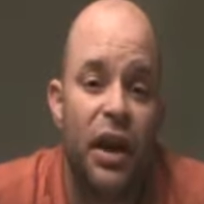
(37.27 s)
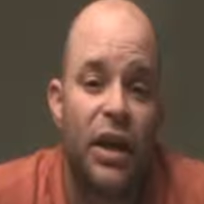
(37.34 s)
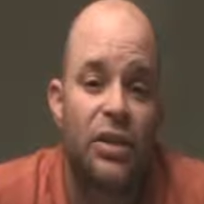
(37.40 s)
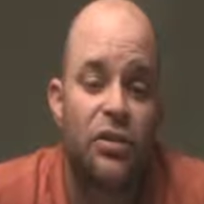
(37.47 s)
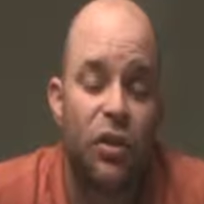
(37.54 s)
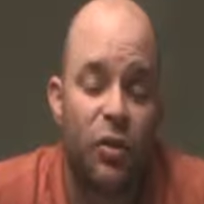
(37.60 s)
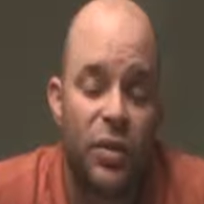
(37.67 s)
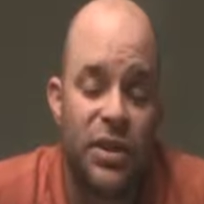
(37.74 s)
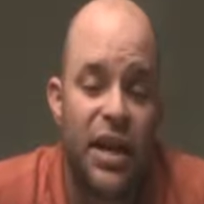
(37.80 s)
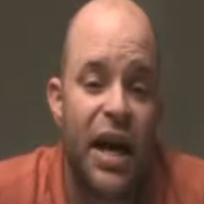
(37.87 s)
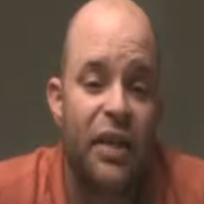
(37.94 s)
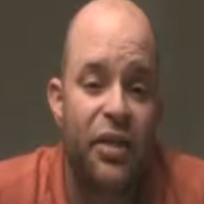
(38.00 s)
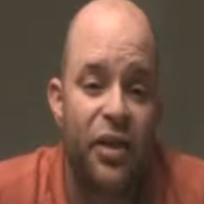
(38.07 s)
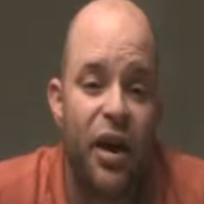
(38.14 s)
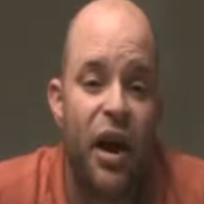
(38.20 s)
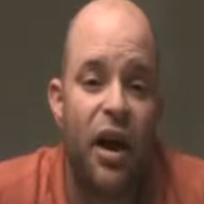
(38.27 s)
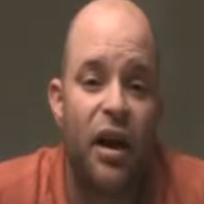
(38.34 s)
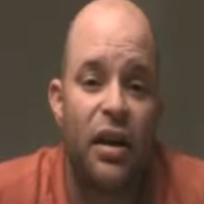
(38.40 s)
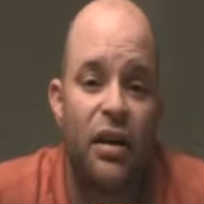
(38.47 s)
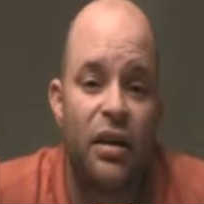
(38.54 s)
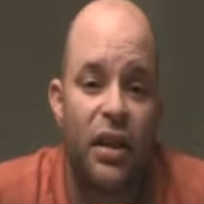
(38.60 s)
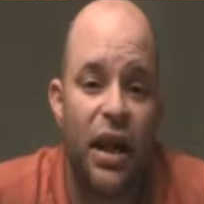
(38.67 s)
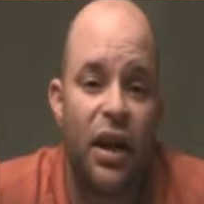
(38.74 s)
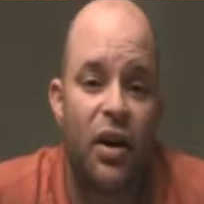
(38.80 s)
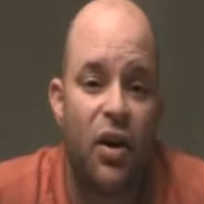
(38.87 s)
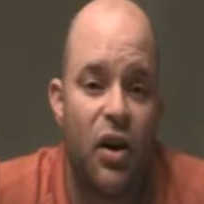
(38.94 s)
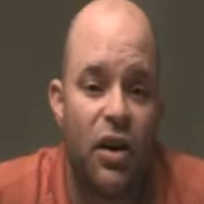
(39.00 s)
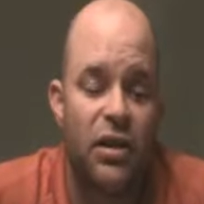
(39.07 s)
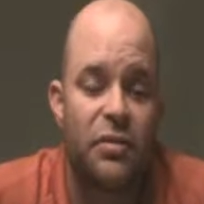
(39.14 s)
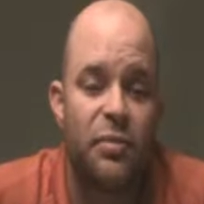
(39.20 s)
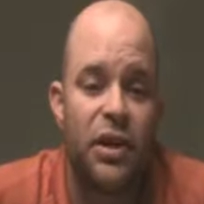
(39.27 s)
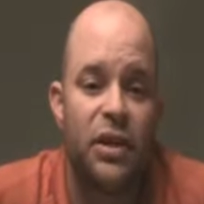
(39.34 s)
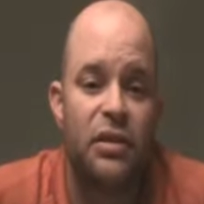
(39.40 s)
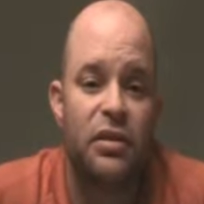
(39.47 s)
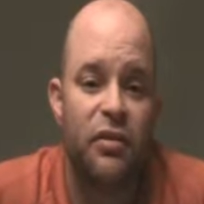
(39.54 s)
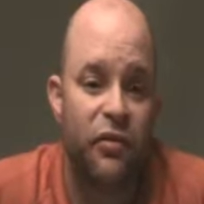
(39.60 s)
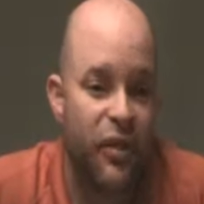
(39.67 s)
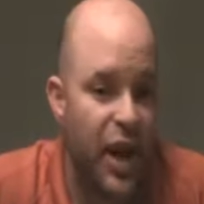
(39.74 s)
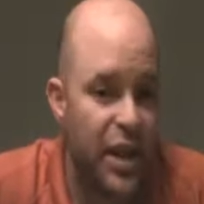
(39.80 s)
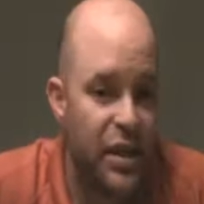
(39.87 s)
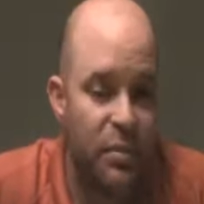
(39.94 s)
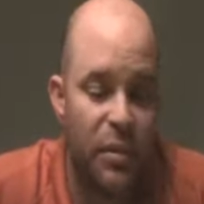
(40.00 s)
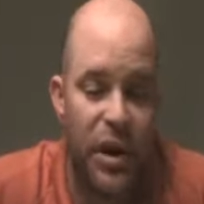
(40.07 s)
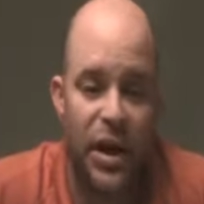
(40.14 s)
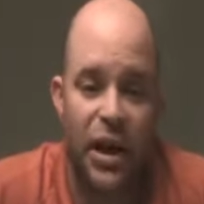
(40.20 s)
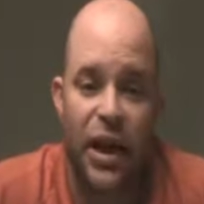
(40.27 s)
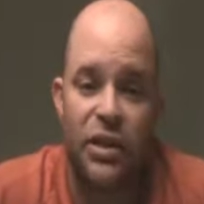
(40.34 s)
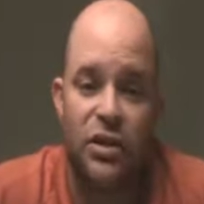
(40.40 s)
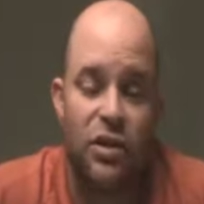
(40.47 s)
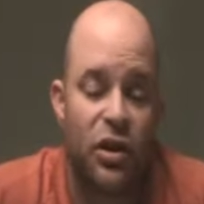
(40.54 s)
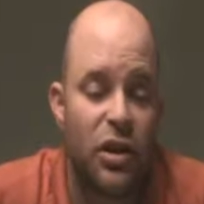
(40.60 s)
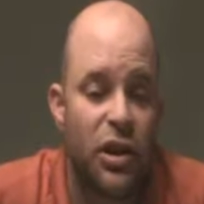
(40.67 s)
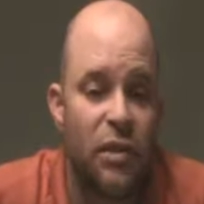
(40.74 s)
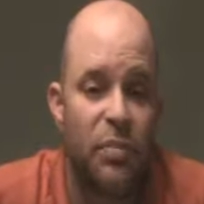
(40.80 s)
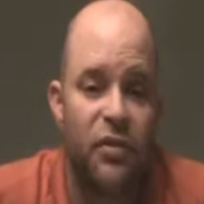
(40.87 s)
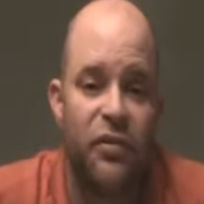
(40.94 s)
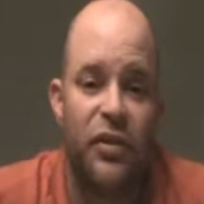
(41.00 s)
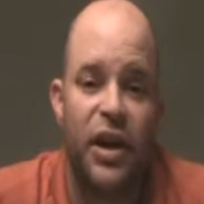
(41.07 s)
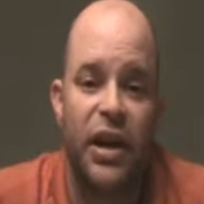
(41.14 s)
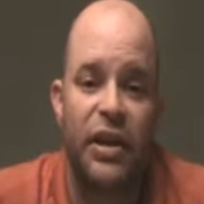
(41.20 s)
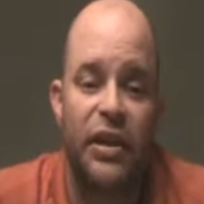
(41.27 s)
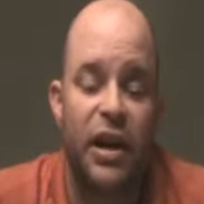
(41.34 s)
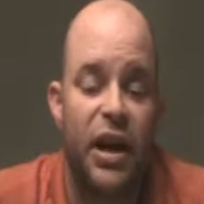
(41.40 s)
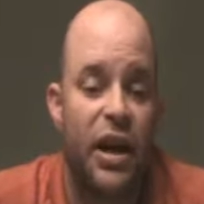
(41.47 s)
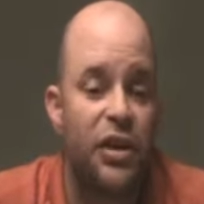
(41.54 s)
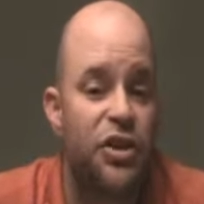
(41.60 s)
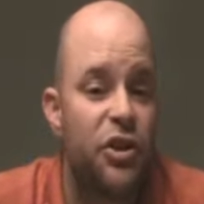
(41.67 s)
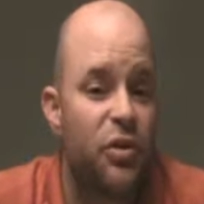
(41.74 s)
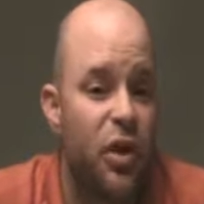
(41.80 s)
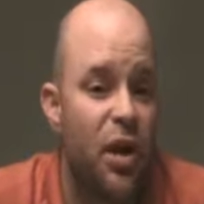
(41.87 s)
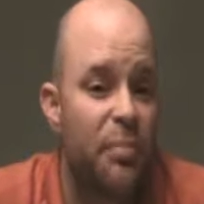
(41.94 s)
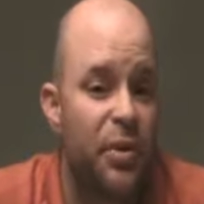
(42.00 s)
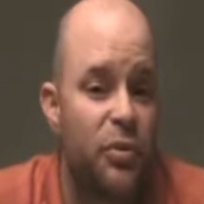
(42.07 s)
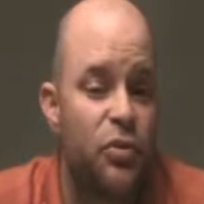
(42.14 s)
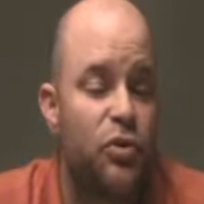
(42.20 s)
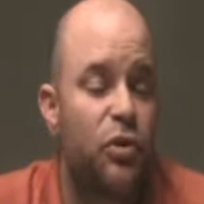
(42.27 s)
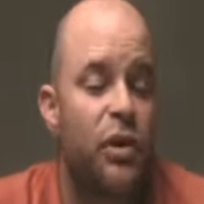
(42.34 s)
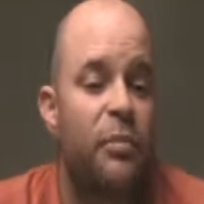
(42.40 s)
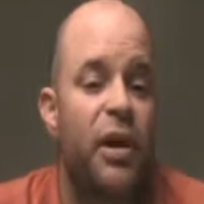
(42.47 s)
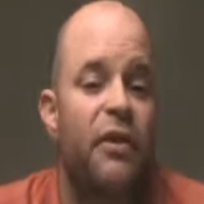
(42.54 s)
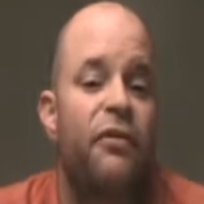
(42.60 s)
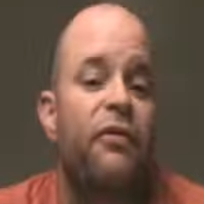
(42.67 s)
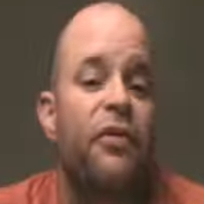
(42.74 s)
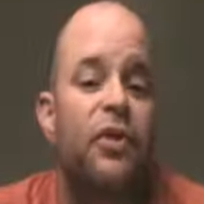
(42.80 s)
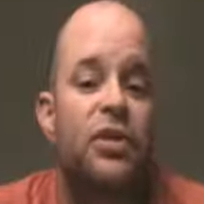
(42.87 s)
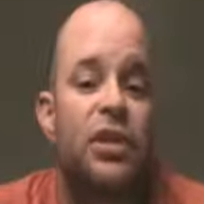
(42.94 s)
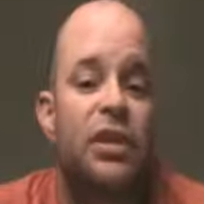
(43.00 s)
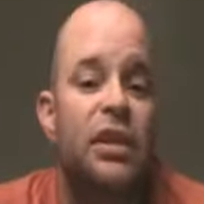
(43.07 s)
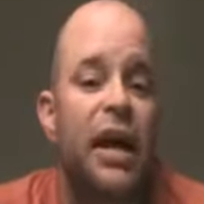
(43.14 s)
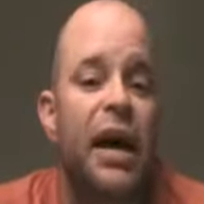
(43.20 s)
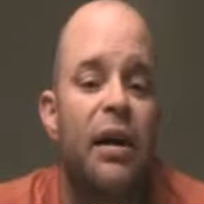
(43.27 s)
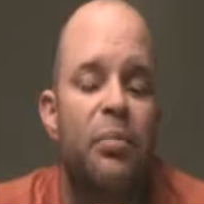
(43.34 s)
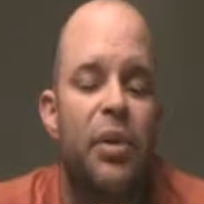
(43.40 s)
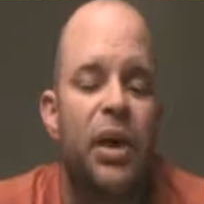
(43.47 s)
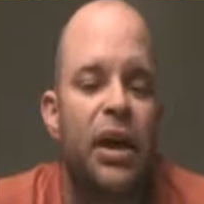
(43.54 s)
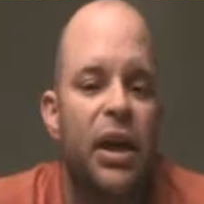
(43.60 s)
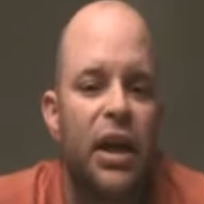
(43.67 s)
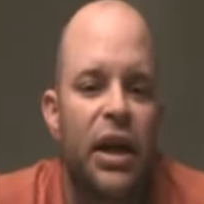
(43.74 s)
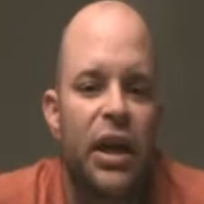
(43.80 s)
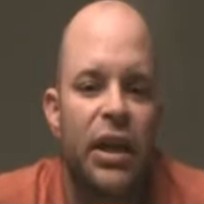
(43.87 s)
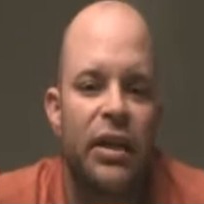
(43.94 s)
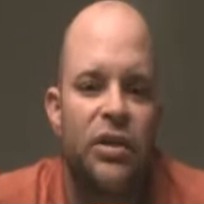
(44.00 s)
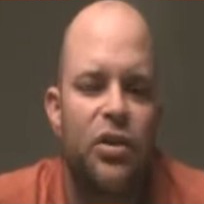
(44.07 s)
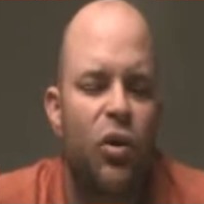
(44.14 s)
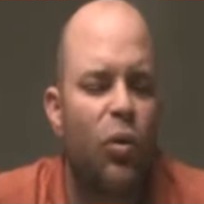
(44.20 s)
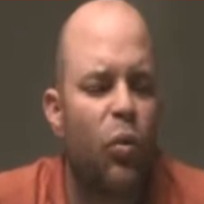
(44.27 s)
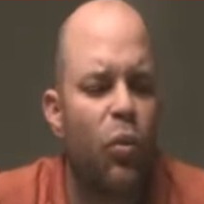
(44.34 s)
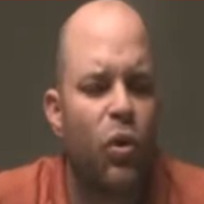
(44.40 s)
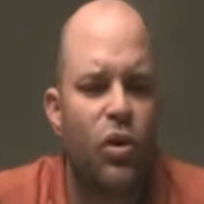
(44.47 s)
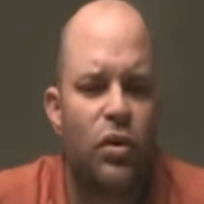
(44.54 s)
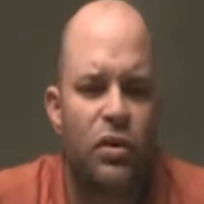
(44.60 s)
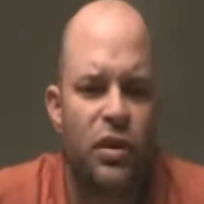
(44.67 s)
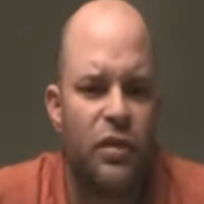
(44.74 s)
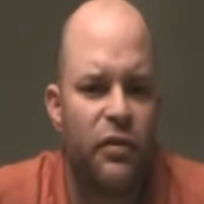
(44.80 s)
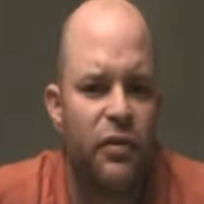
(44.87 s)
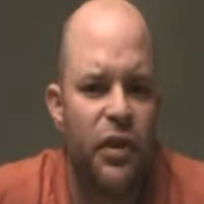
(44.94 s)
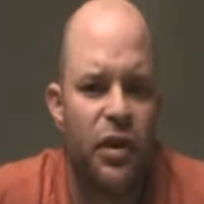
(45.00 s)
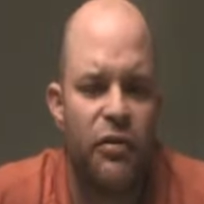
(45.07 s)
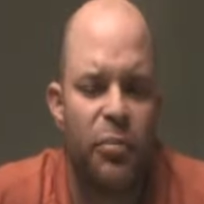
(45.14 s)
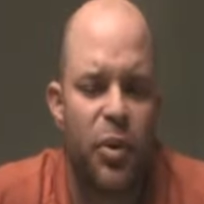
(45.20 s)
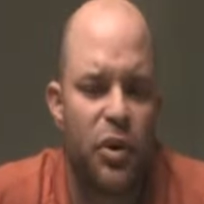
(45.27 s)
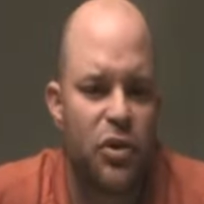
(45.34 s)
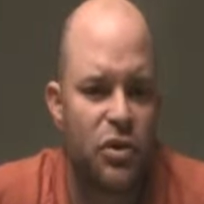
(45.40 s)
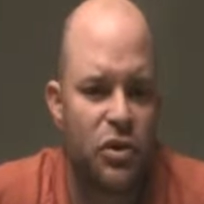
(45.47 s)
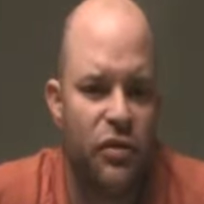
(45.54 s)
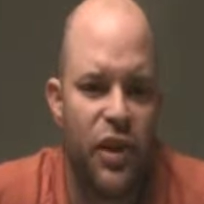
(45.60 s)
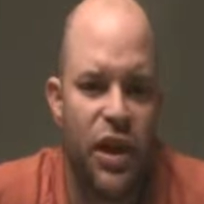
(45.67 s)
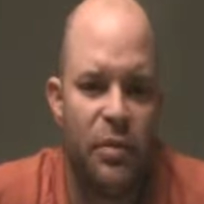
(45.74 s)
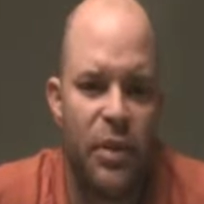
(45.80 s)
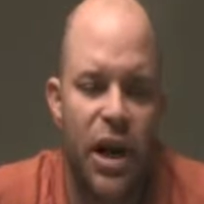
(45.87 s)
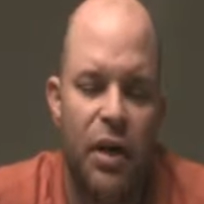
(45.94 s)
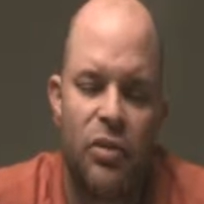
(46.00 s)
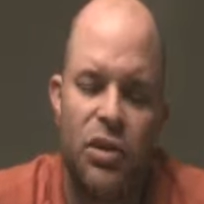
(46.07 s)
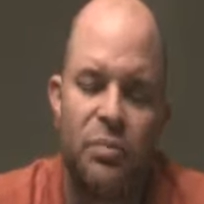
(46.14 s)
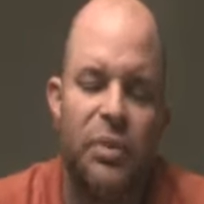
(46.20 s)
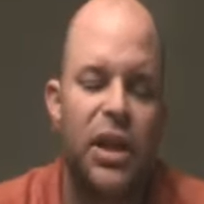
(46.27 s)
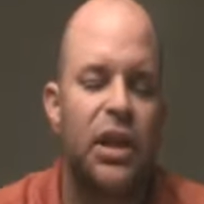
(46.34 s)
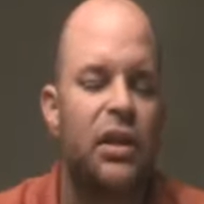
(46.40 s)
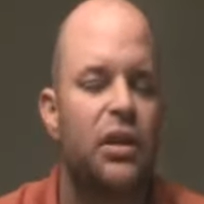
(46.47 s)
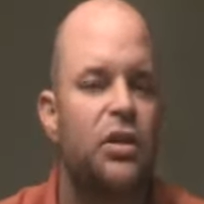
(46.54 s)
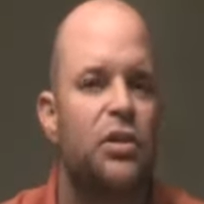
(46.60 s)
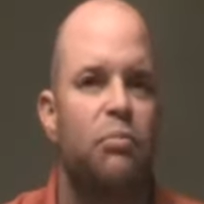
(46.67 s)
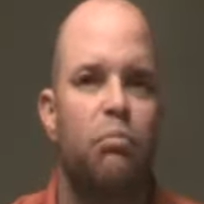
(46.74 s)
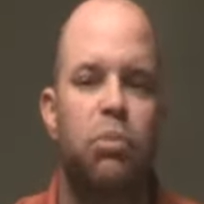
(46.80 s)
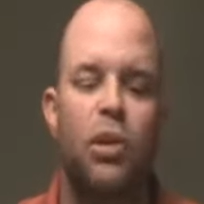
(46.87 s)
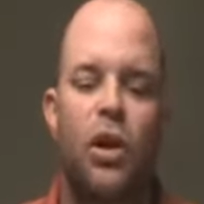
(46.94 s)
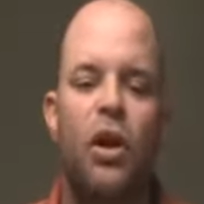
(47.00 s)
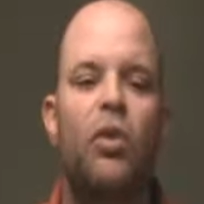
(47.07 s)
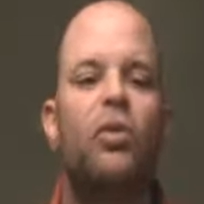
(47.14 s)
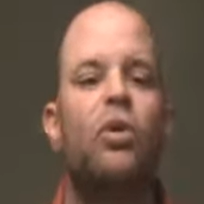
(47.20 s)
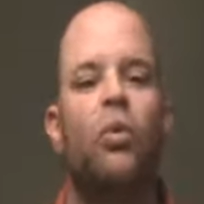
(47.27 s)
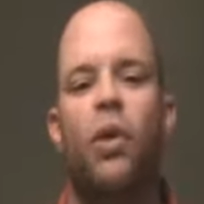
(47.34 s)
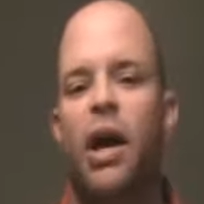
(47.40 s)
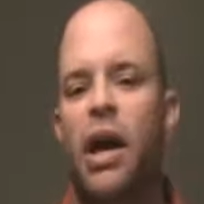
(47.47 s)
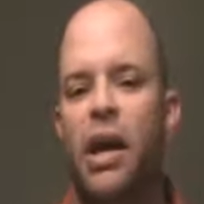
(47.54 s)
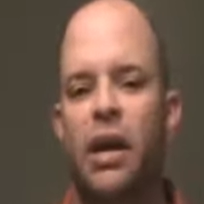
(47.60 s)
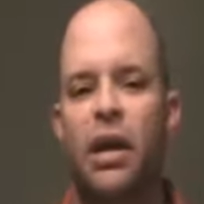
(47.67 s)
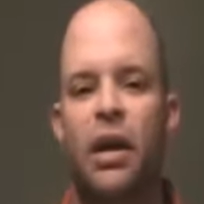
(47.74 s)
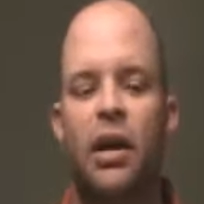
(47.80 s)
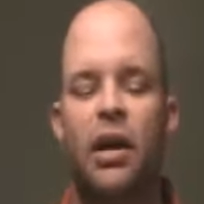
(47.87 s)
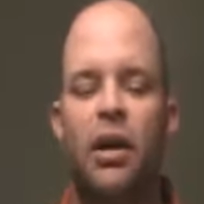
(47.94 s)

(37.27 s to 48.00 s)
And so it was that thought that caused me to find the money. I took a leap of faith and I showed up. And it was really my first step in this whole world of, of personal development. I was immediately just blown away